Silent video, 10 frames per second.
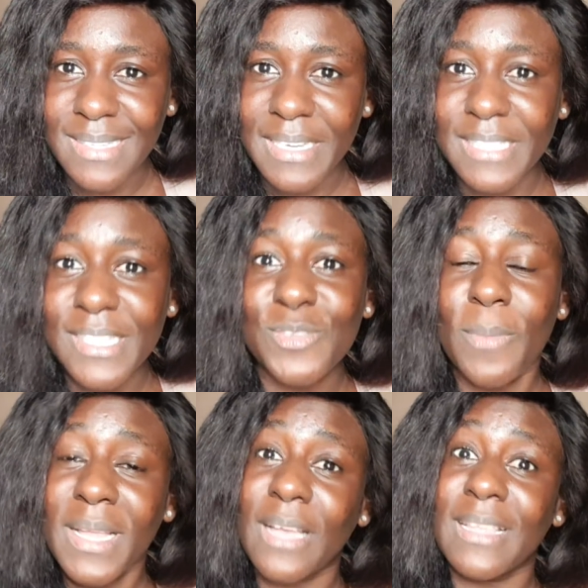It is the
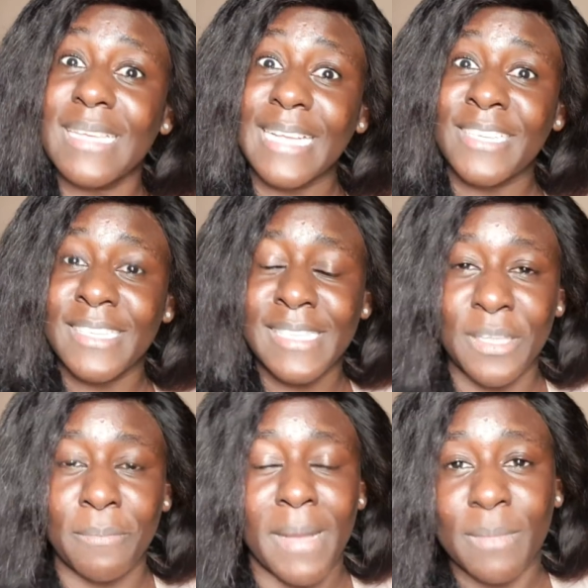woman that now start chasing
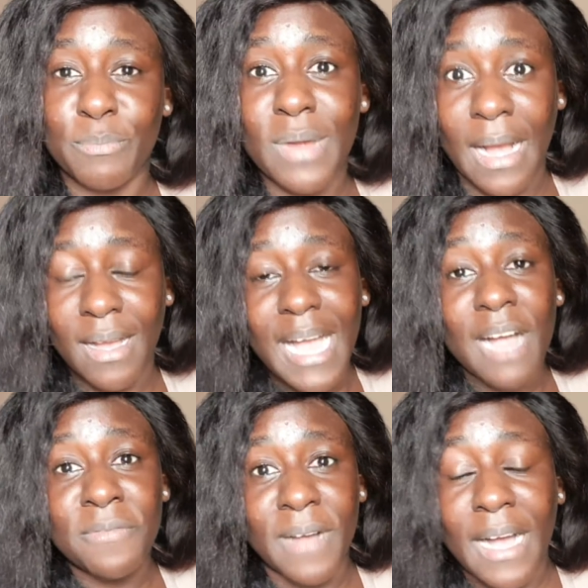the man. Bruh,
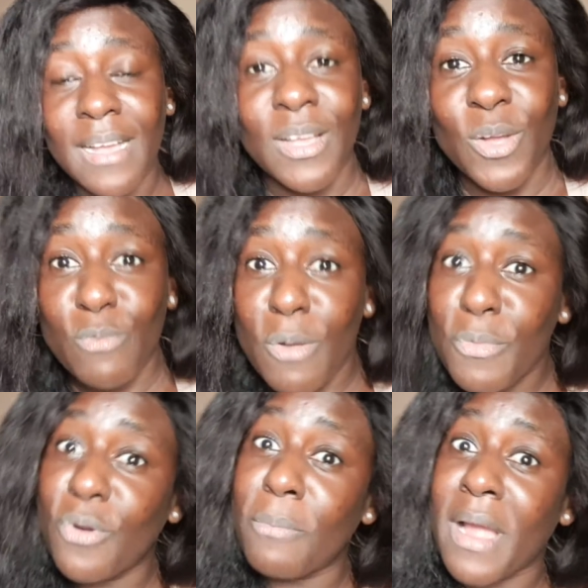alpha. When we
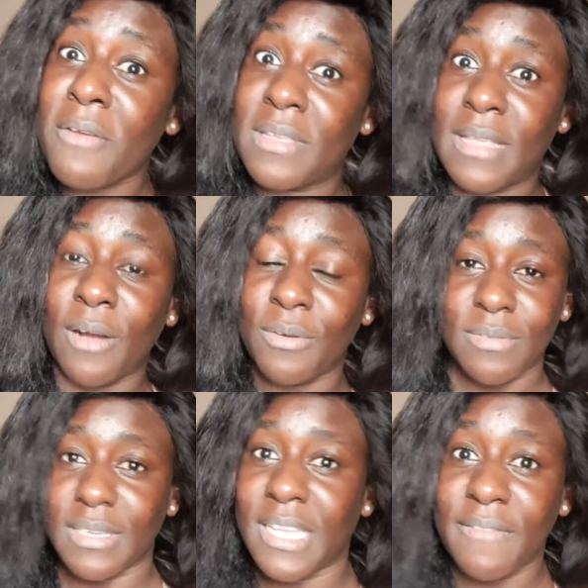go marry now,
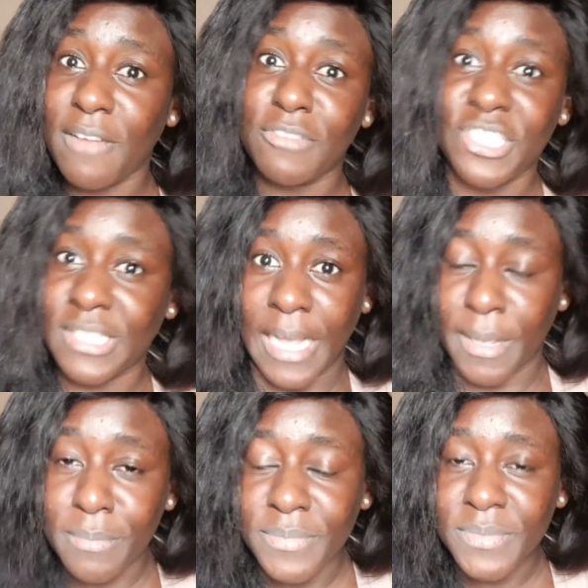it never reach
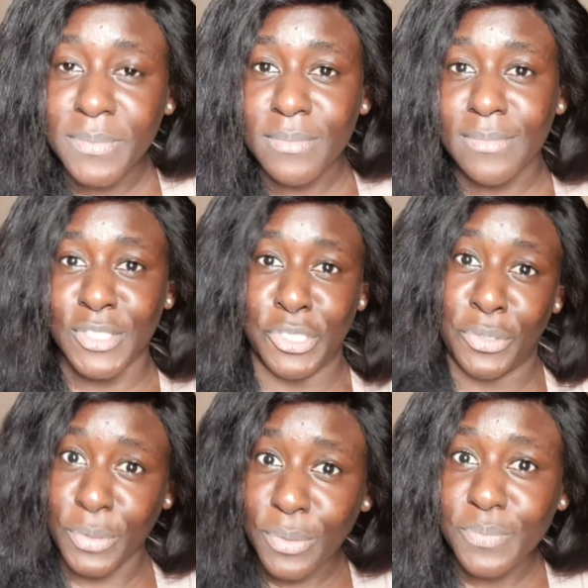time, you
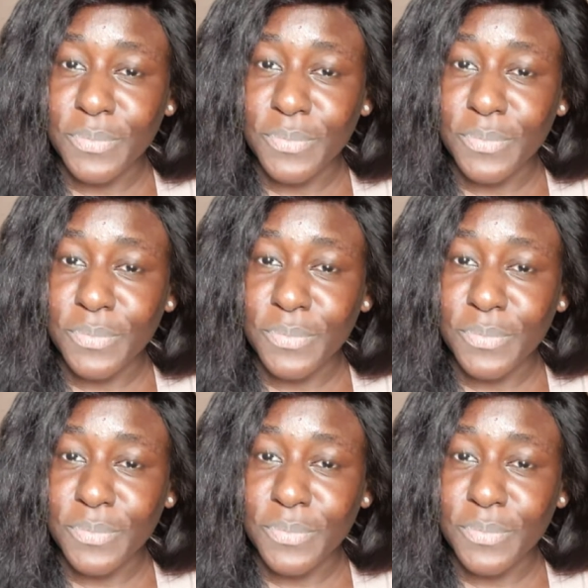know.